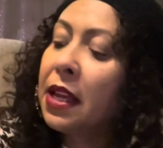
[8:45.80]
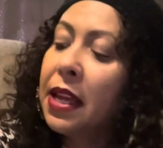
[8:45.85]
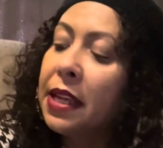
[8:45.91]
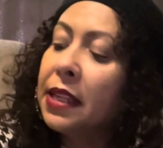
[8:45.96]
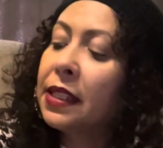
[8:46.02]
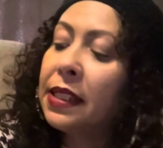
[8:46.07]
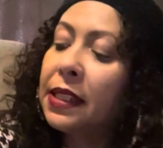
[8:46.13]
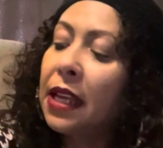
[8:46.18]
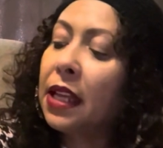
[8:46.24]

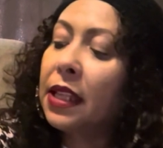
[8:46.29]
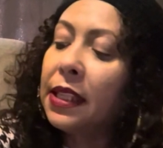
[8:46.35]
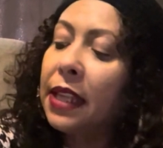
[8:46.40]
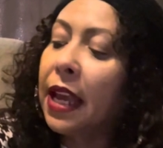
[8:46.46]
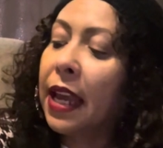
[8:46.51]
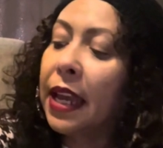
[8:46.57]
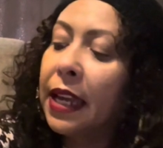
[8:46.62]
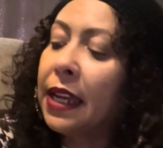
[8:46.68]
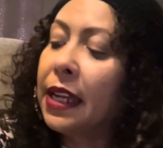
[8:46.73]

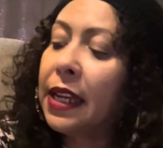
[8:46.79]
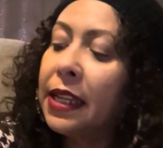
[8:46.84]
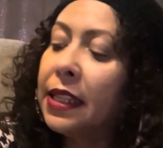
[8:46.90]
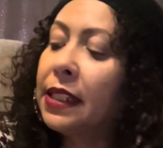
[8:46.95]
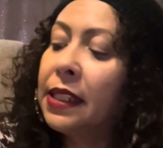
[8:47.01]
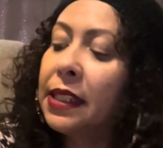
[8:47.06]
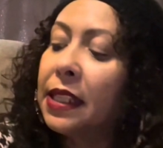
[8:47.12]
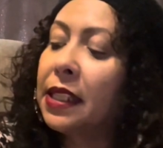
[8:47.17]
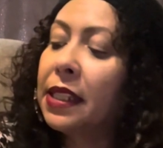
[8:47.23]
Sunday
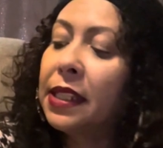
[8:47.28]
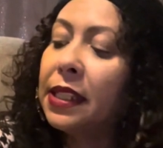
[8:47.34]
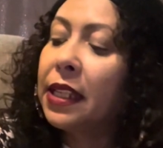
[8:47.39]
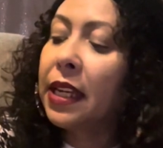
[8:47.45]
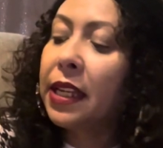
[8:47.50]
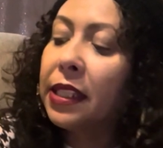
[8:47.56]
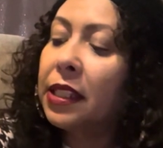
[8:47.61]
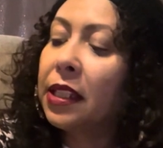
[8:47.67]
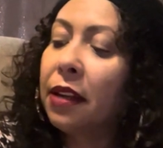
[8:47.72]
is the
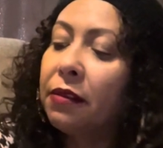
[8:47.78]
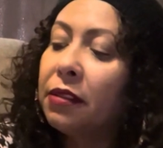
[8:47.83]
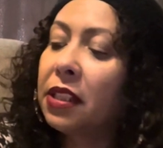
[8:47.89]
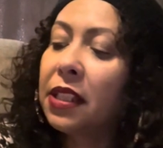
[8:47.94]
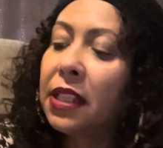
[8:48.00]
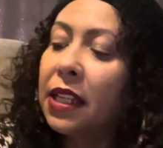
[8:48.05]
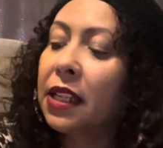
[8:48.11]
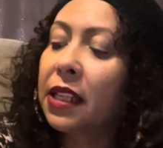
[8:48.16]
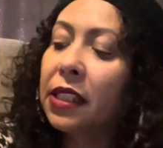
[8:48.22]
Six of
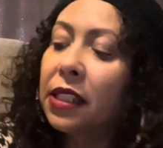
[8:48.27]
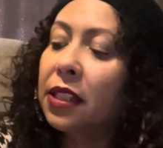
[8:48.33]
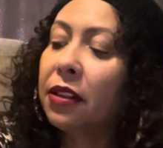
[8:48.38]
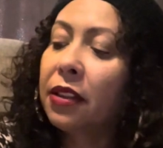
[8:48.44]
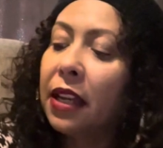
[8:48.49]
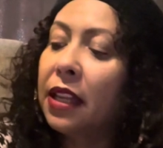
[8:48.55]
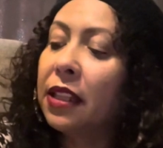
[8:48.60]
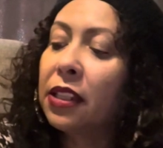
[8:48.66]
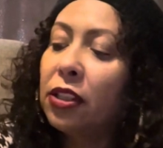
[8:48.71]
Sticks.
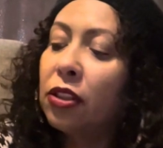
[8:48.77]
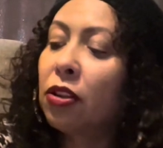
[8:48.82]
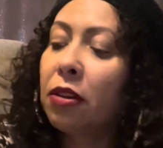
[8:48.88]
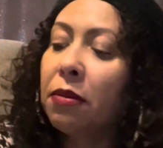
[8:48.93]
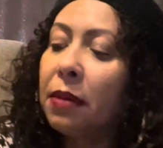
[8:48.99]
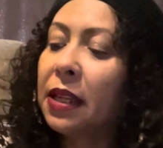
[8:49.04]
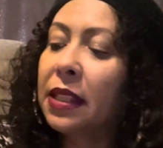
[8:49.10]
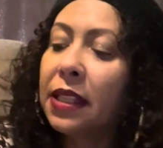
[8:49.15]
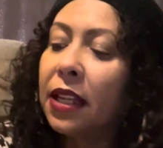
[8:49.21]
Okay, this is talking
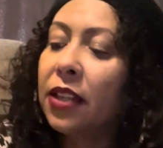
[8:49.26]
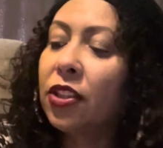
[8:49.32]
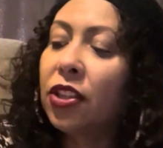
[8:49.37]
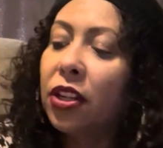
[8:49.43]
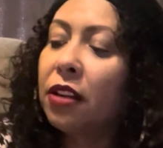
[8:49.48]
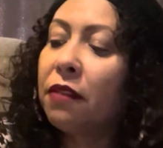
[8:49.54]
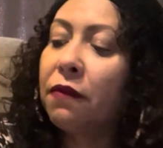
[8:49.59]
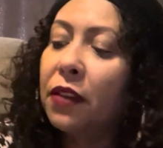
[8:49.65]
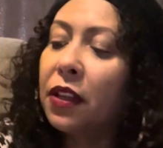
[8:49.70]
about
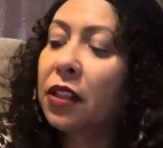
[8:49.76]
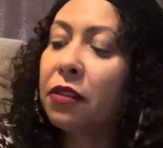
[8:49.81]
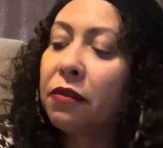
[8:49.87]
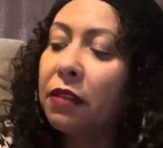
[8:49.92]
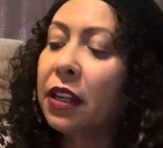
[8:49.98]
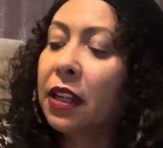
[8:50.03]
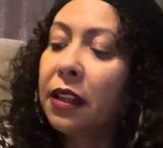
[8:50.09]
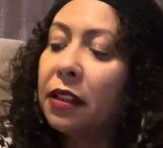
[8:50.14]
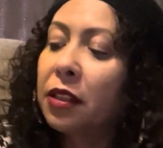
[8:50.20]
tension and
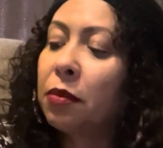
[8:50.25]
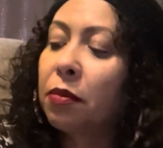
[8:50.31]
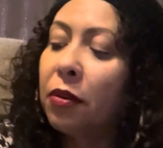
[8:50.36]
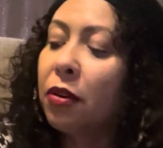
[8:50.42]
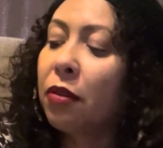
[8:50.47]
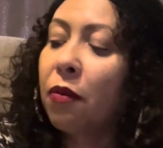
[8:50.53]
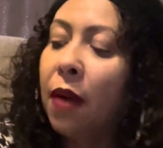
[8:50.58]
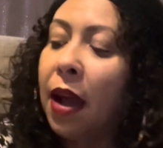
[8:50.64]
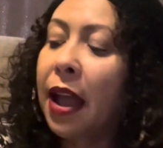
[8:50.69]
victory.
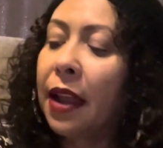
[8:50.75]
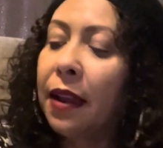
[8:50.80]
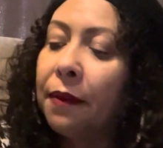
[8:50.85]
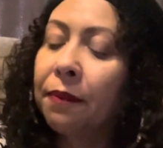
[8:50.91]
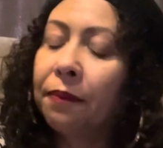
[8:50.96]
Spirit, why?